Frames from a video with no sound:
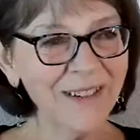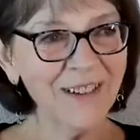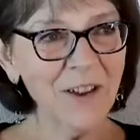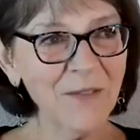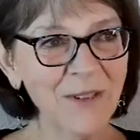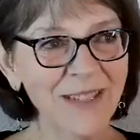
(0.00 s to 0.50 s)

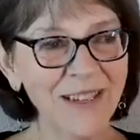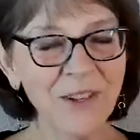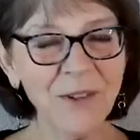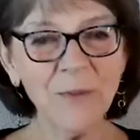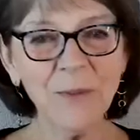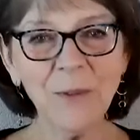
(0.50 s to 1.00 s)

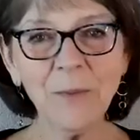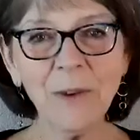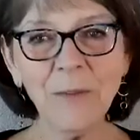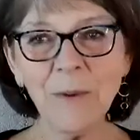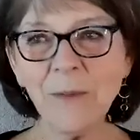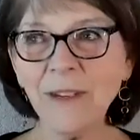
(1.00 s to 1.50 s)
conversation with
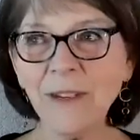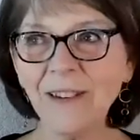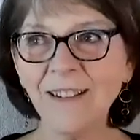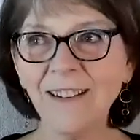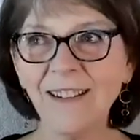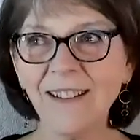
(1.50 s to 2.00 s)
one woman
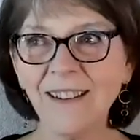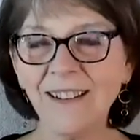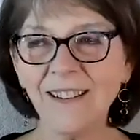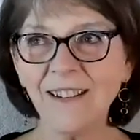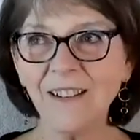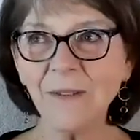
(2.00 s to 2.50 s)

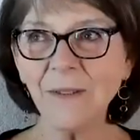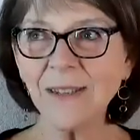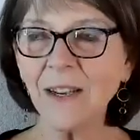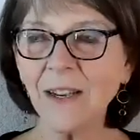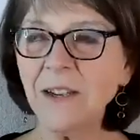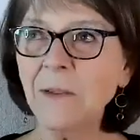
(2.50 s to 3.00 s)
who was
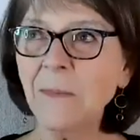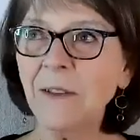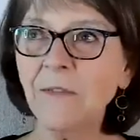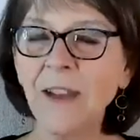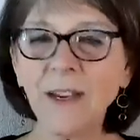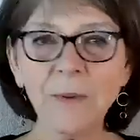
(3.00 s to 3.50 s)
talking about
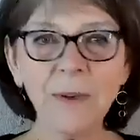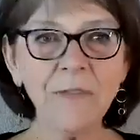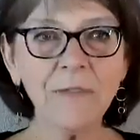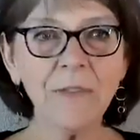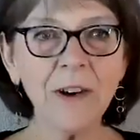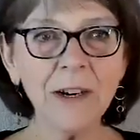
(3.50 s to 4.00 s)
factory
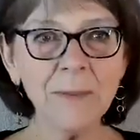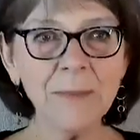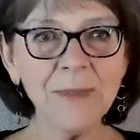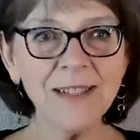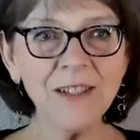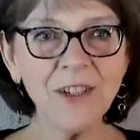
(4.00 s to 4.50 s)

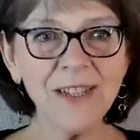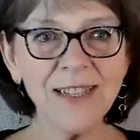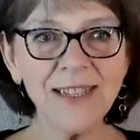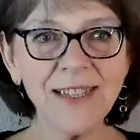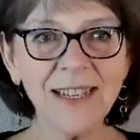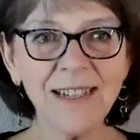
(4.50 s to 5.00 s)
farms, and she
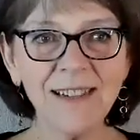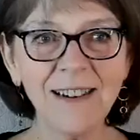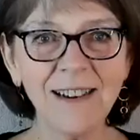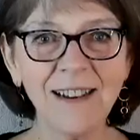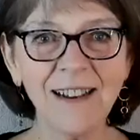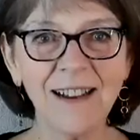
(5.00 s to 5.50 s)
said,
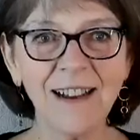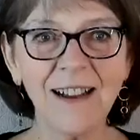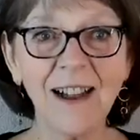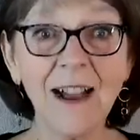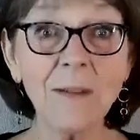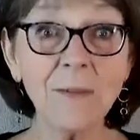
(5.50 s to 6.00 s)

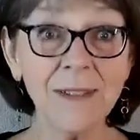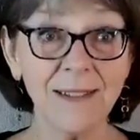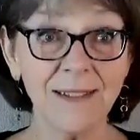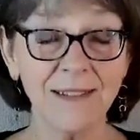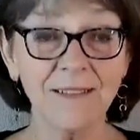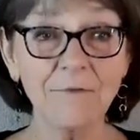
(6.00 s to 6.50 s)
I was
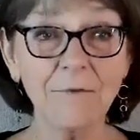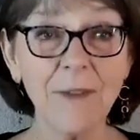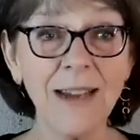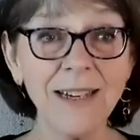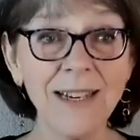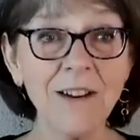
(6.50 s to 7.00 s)

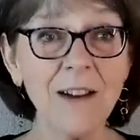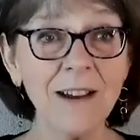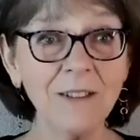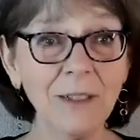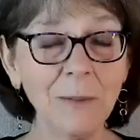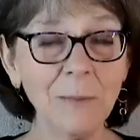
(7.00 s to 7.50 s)
ranting on
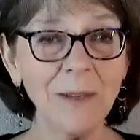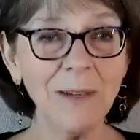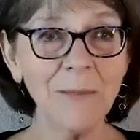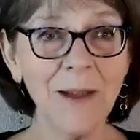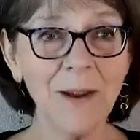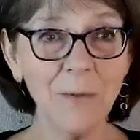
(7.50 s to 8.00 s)
a little bit
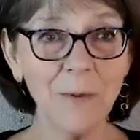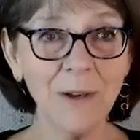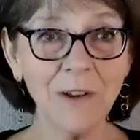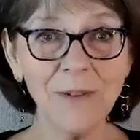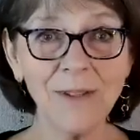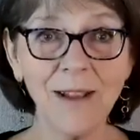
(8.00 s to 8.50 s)
about what
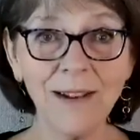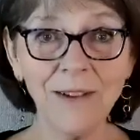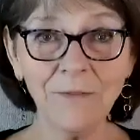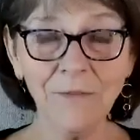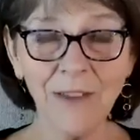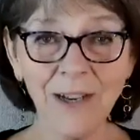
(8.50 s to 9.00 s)
goes on
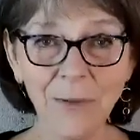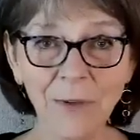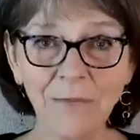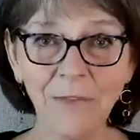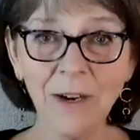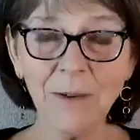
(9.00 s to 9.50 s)
in
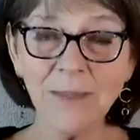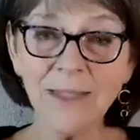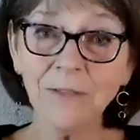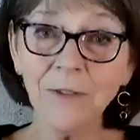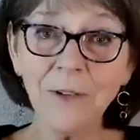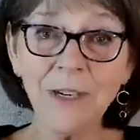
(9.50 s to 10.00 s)
factory farms. And
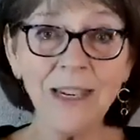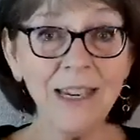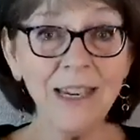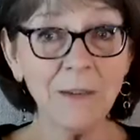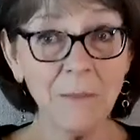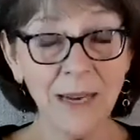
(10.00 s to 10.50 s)
if you're going to
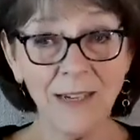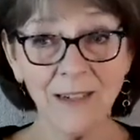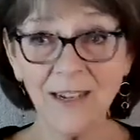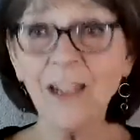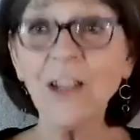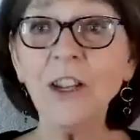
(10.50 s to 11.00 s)
eat meat,
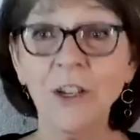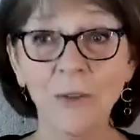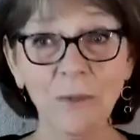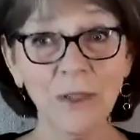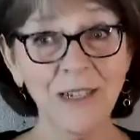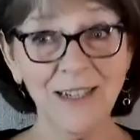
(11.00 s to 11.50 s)
you
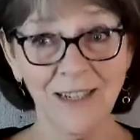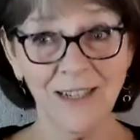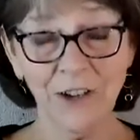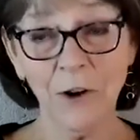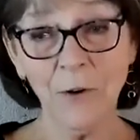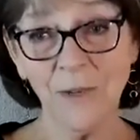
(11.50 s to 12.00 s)
really need to
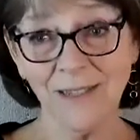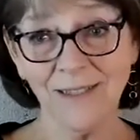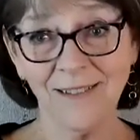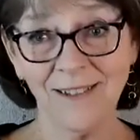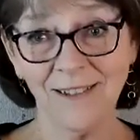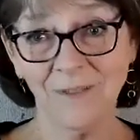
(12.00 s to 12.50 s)
know
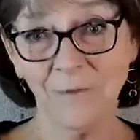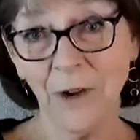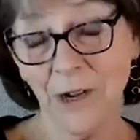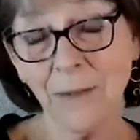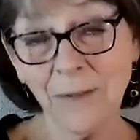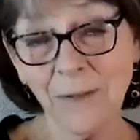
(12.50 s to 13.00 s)
where
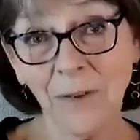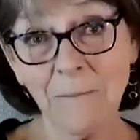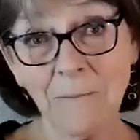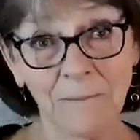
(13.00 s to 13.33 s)
it comes from